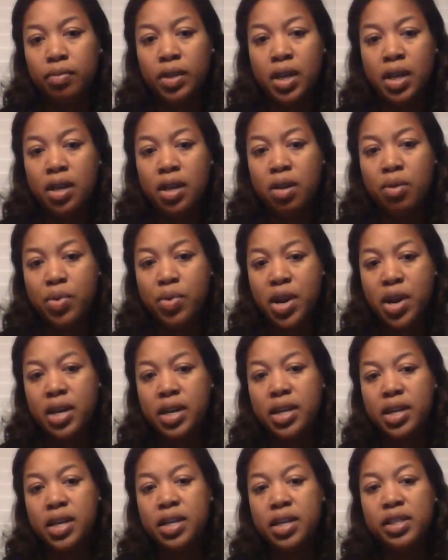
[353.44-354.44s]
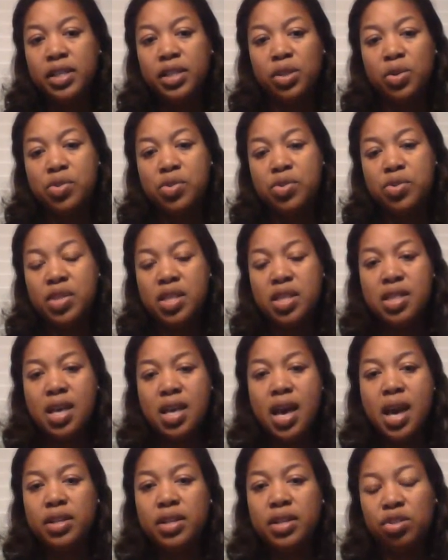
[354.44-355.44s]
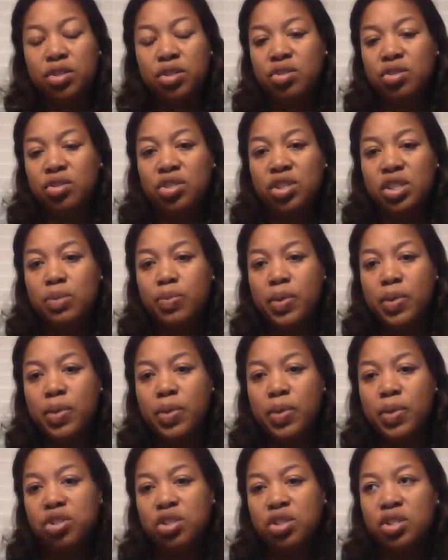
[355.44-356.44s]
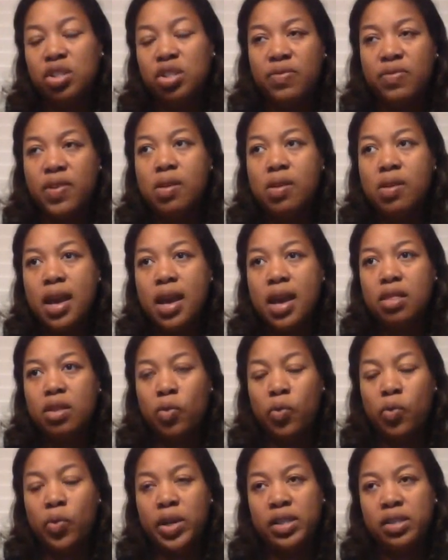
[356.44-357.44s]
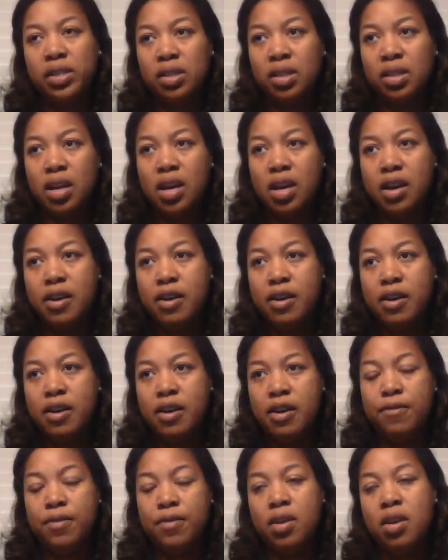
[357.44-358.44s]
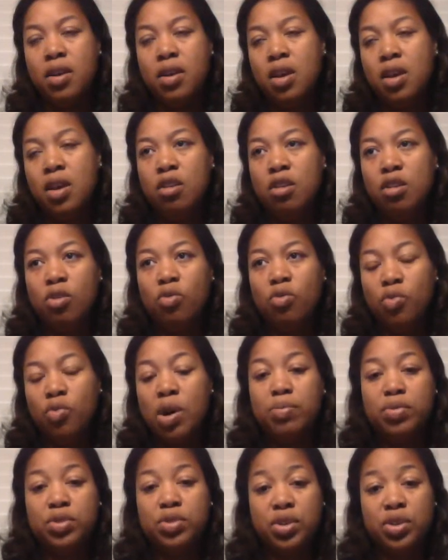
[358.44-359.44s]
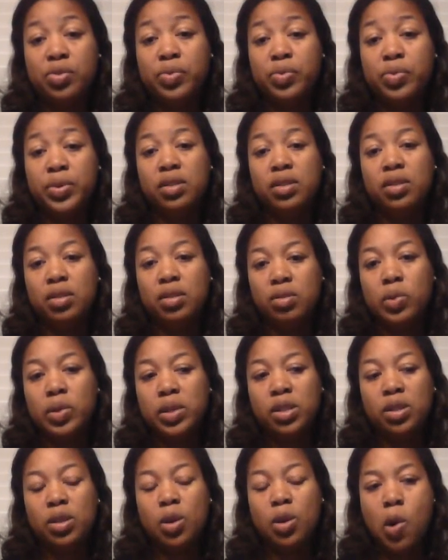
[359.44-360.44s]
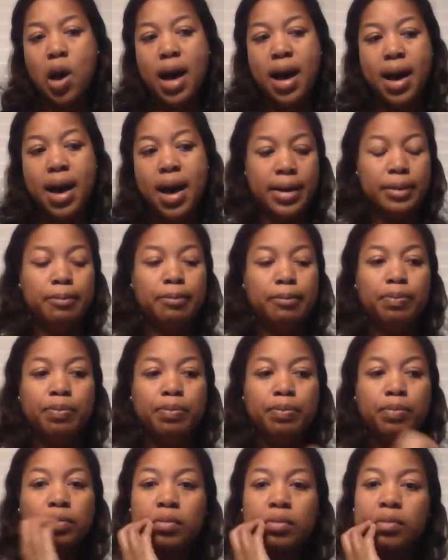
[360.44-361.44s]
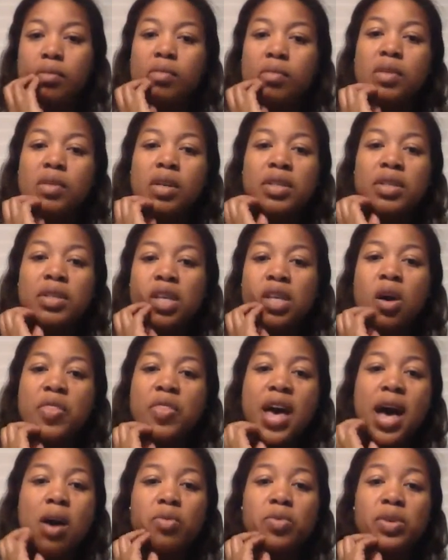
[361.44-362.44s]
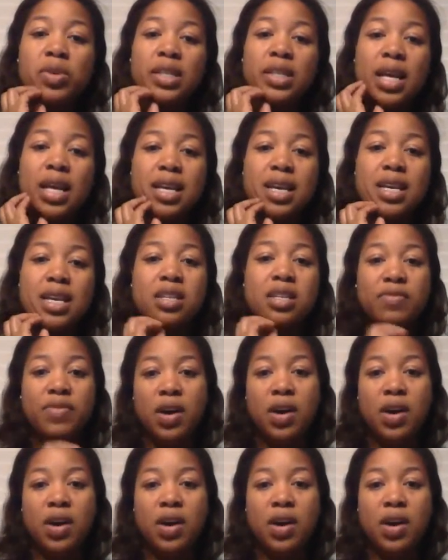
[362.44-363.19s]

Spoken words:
getting pregnant any sooner than that, just because she just felt like the risk of, rupture was so high. So that was at the end of